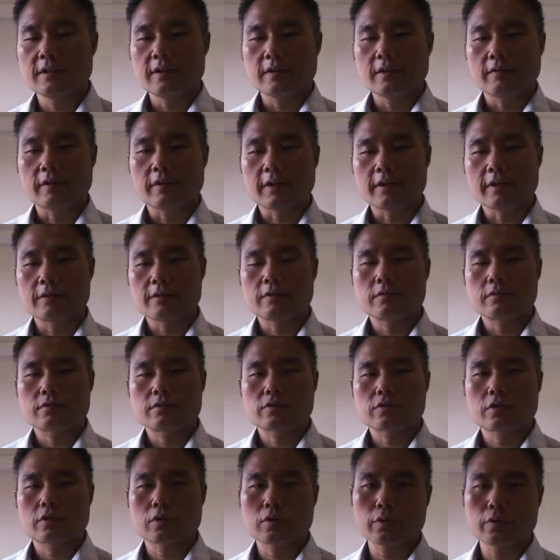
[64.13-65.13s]
right?
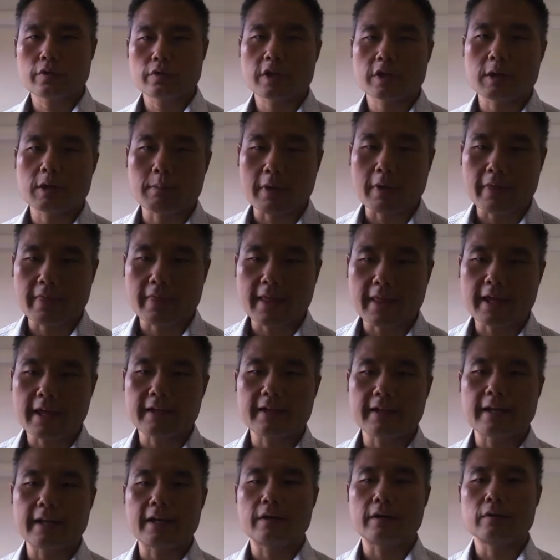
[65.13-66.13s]
So the cool thing about
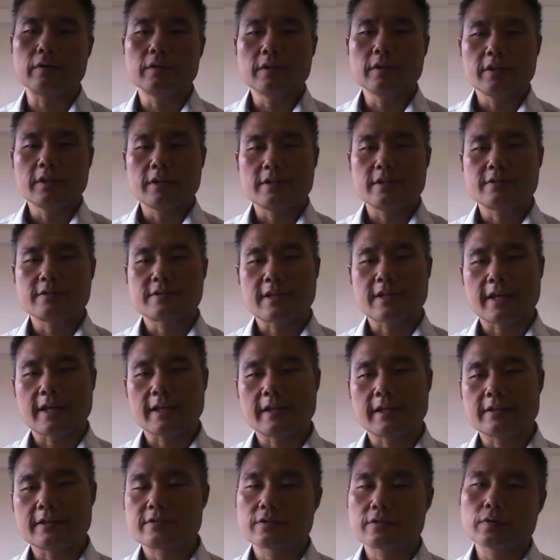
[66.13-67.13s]
that now is
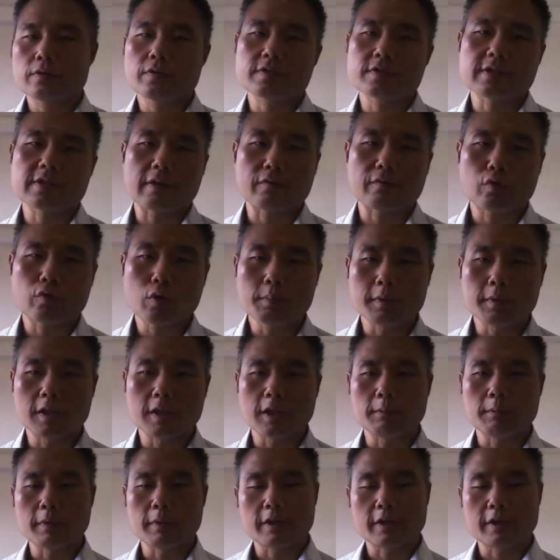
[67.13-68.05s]
that it's still the same formula,